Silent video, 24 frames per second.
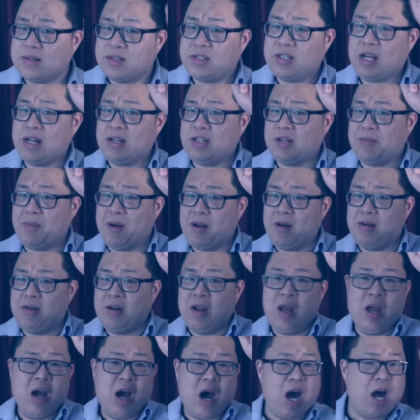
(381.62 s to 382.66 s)
gentlemen,
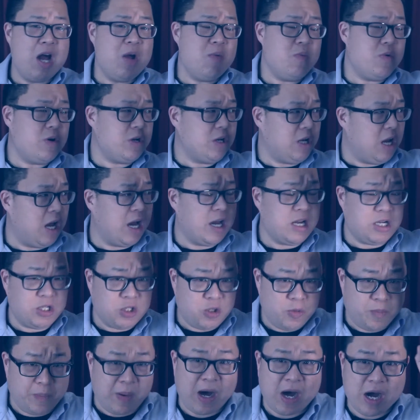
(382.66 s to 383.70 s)
I would like to
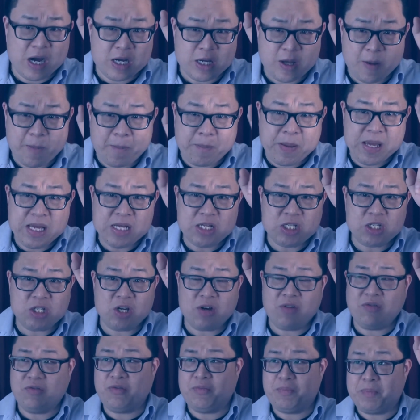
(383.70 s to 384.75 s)
buy a piece
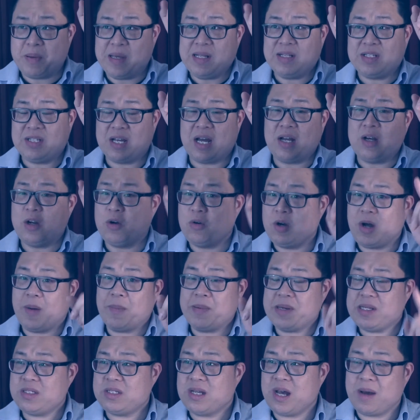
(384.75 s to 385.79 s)
of pizza. No, not
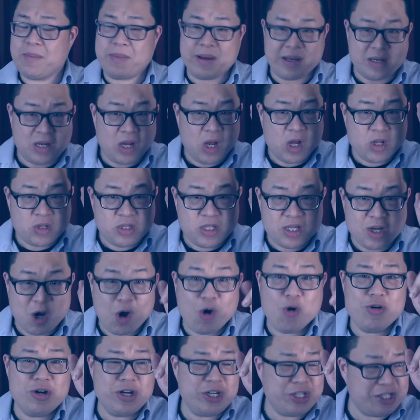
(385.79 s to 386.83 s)
pizza, but the
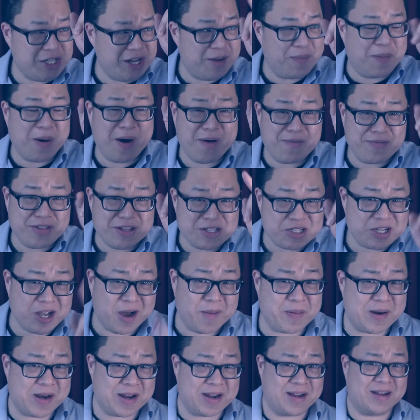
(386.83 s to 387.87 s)
ownership of this company.